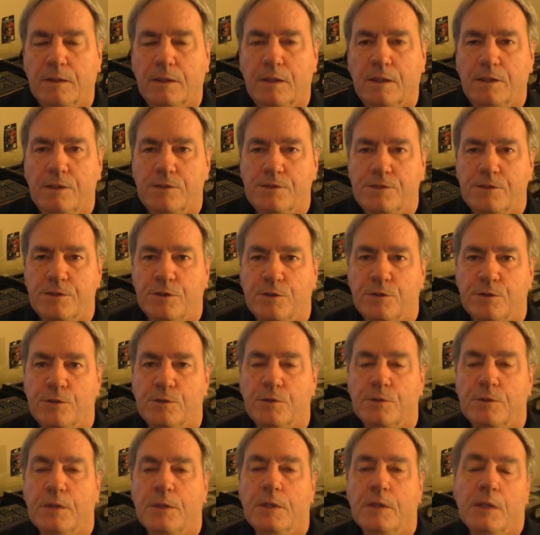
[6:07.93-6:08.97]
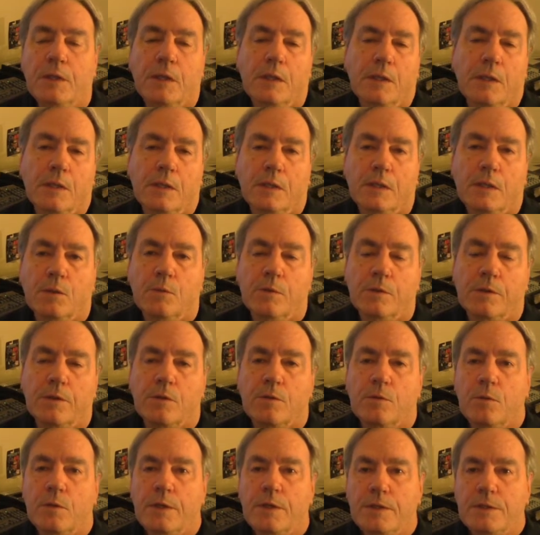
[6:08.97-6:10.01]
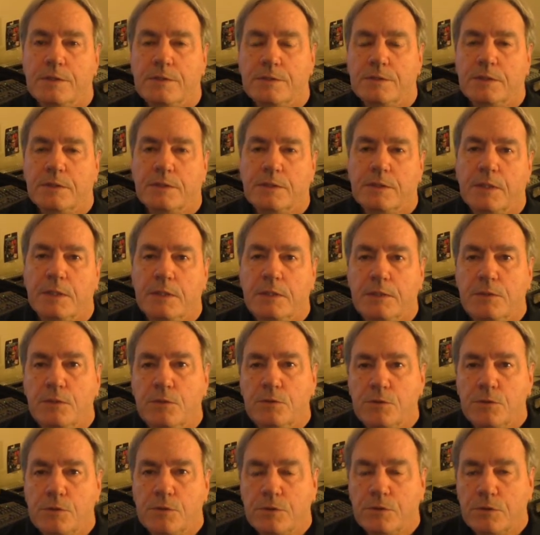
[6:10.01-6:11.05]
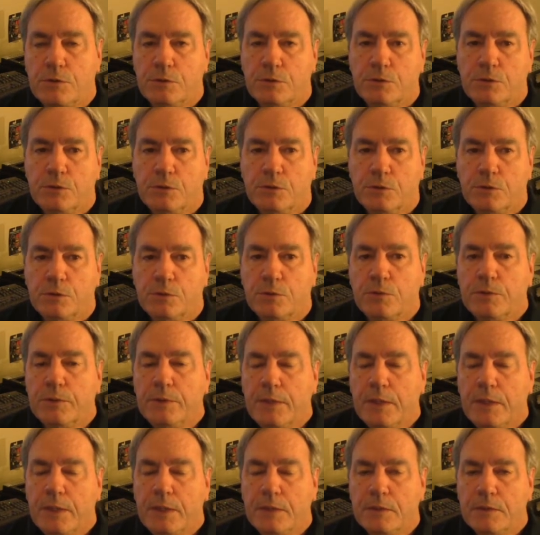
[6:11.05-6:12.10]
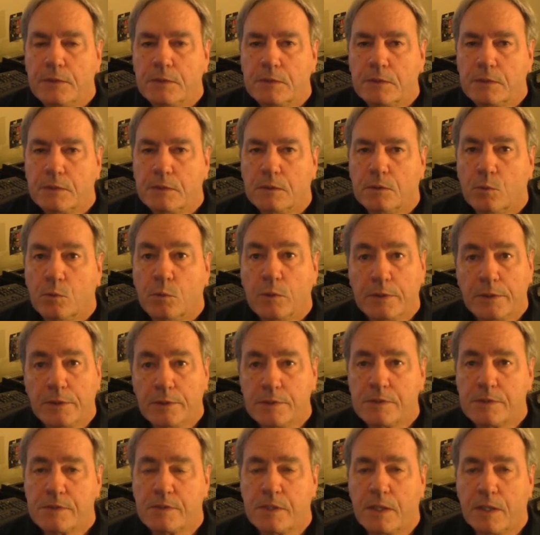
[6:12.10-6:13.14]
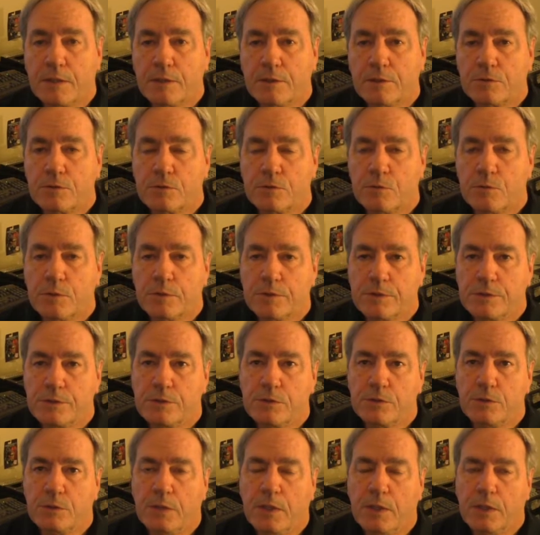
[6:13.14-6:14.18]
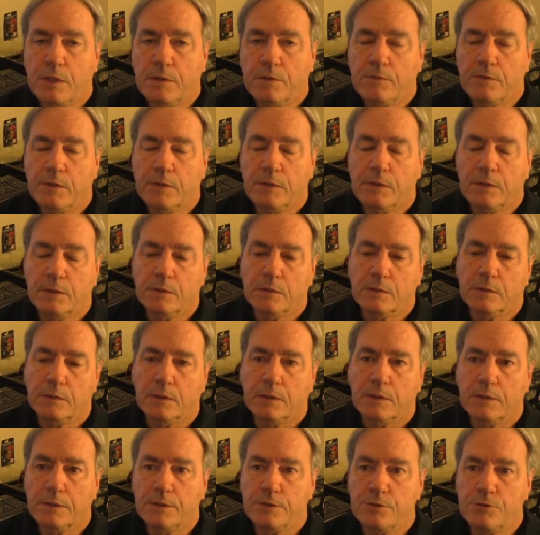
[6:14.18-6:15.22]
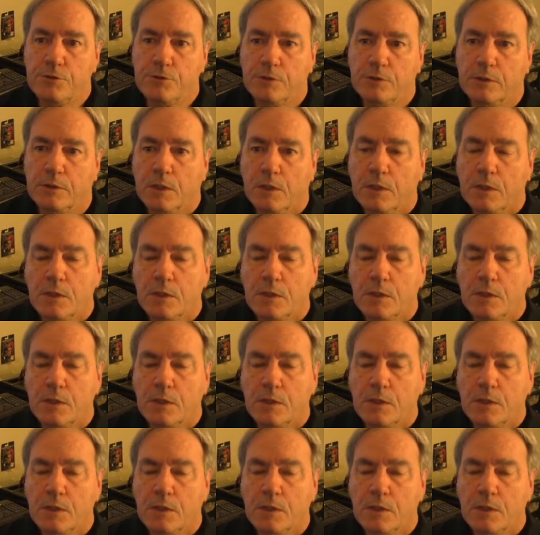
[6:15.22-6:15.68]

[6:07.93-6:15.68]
Also, one of the ways that they used to create wind sounds was to have a large